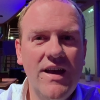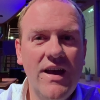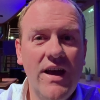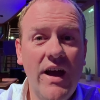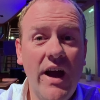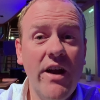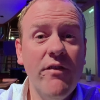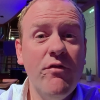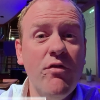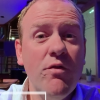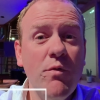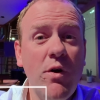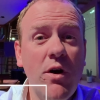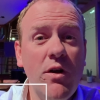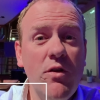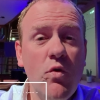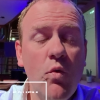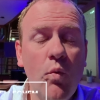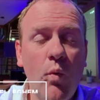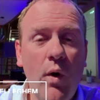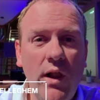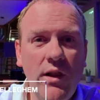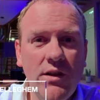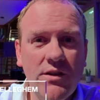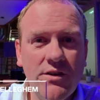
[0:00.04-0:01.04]
Hi
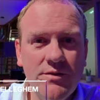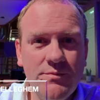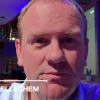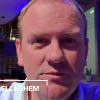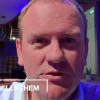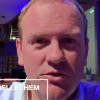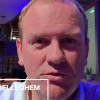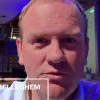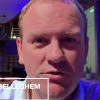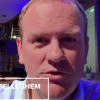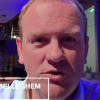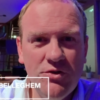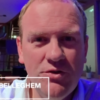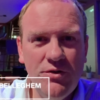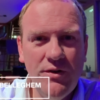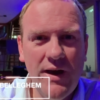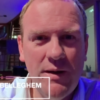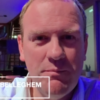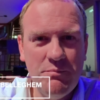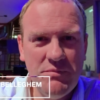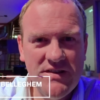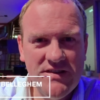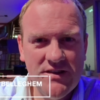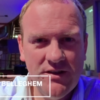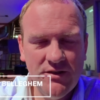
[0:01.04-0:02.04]
everyone, welcome to a new
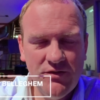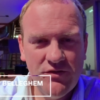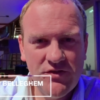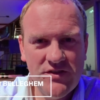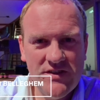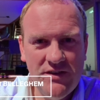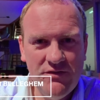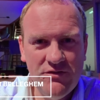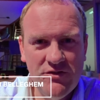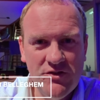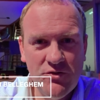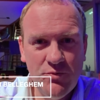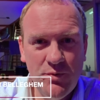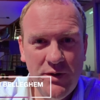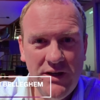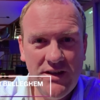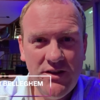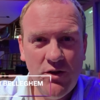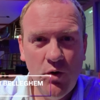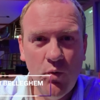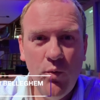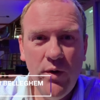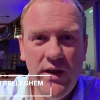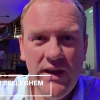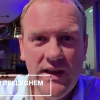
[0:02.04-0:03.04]
episode of Stevens Week,
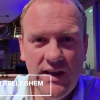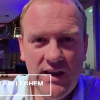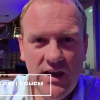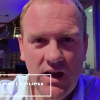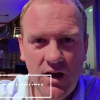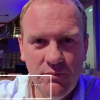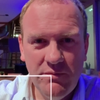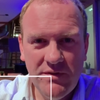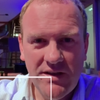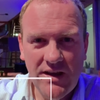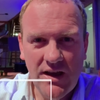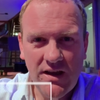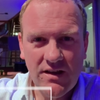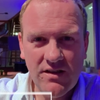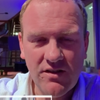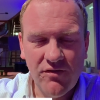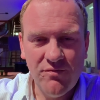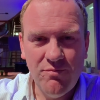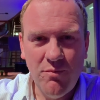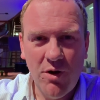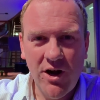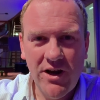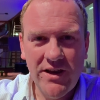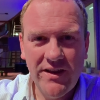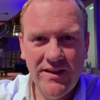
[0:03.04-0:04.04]
the weekly update
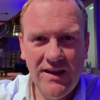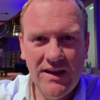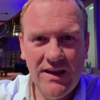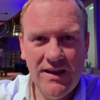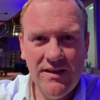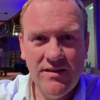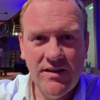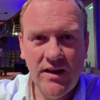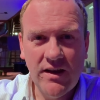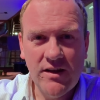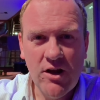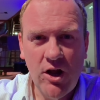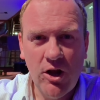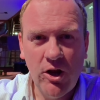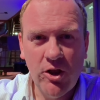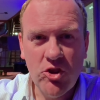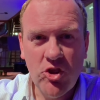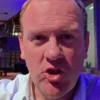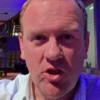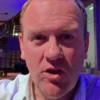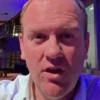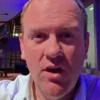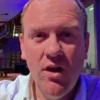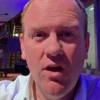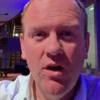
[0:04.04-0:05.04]
of marketing and
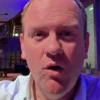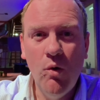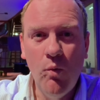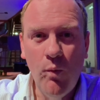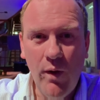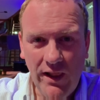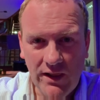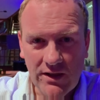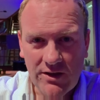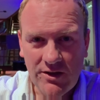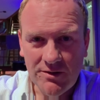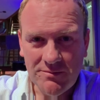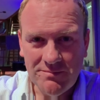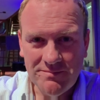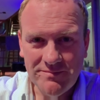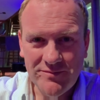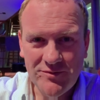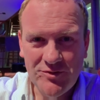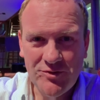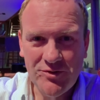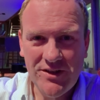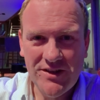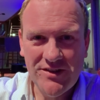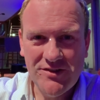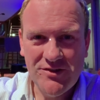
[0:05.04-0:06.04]
technology.
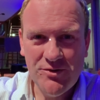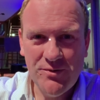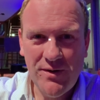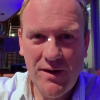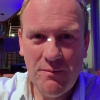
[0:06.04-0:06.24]
Welcome to this new